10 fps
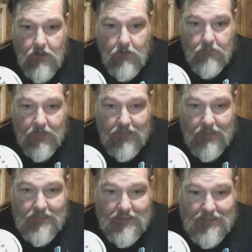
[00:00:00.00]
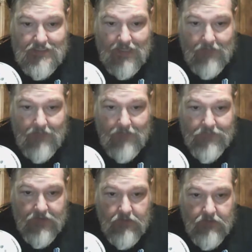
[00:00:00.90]
But
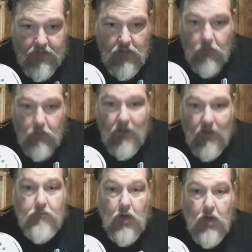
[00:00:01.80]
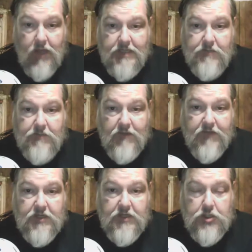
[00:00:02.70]
Here we go. Ryan Braun has been a
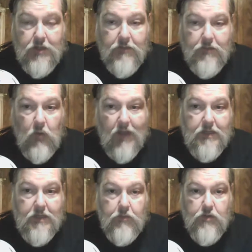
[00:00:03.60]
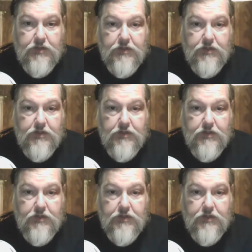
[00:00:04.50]
fixture on the Milwaukee Brewers